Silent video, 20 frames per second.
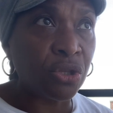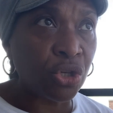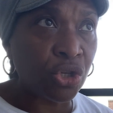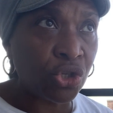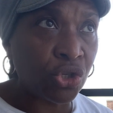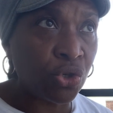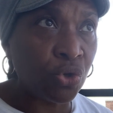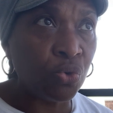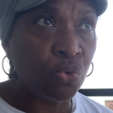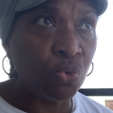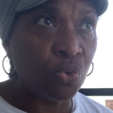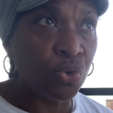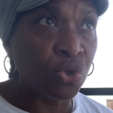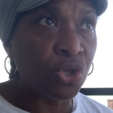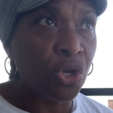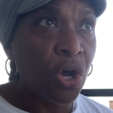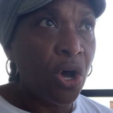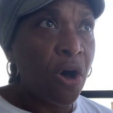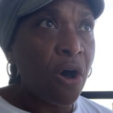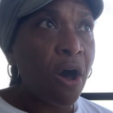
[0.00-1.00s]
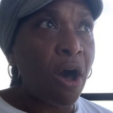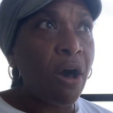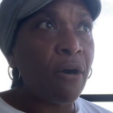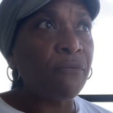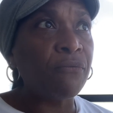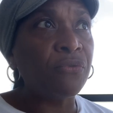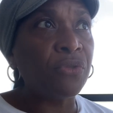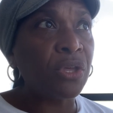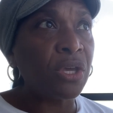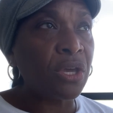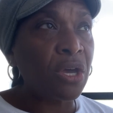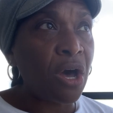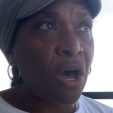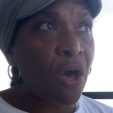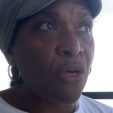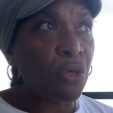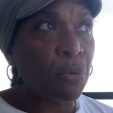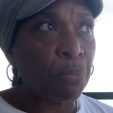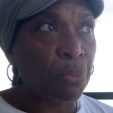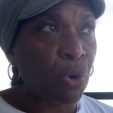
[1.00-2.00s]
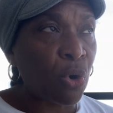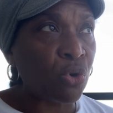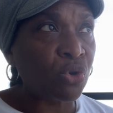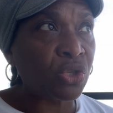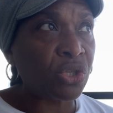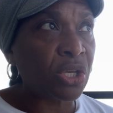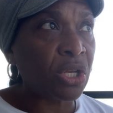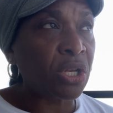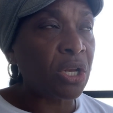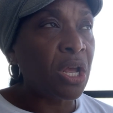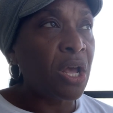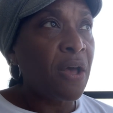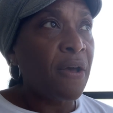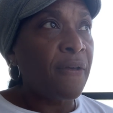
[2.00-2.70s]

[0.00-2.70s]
the shoes of the other person